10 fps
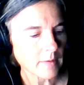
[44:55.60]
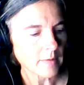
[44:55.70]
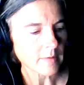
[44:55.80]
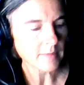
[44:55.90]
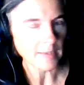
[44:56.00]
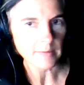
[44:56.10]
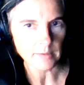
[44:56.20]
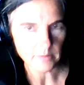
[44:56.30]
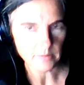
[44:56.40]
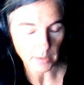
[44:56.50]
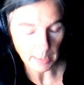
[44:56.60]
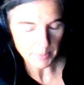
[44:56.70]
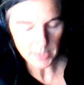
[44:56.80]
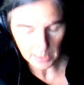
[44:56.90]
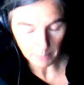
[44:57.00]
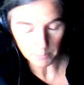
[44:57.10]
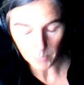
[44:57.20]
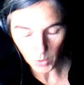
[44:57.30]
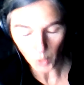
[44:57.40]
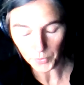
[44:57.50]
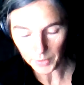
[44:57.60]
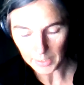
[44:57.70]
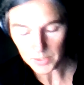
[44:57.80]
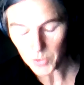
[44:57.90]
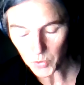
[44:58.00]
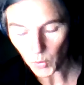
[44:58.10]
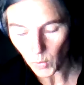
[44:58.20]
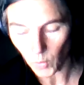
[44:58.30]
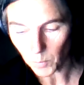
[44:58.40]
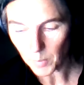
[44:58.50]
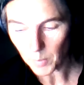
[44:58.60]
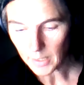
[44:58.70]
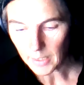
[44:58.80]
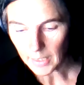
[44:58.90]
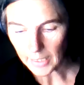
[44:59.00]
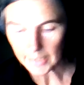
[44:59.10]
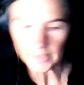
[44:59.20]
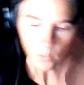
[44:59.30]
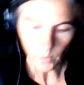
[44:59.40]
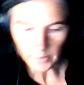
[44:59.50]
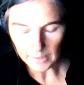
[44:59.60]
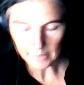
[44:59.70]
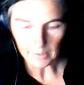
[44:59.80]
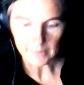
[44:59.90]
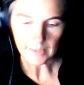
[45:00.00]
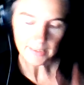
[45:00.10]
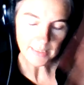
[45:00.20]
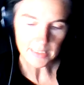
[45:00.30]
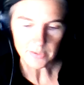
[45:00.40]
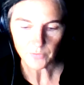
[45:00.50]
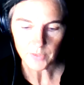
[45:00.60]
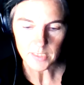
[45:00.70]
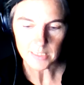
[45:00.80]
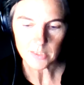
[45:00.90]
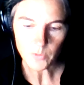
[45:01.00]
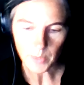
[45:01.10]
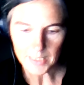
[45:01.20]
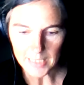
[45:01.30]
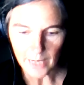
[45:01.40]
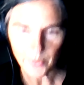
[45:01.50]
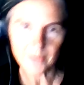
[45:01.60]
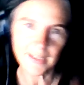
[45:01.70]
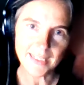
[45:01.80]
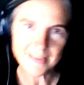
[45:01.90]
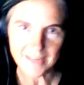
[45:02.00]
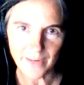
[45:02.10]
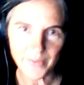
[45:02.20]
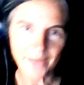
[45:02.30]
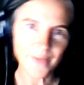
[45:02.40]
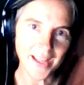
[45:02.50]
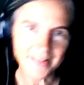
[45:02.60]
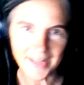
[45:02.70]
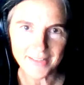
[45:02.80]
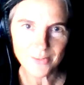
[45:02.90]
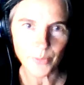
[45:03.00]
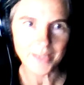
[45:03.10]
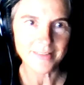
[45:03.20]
cities, Amsterdam, London, and Stockholm. In all and then in each of the cities 20 areas, and each area we had like 20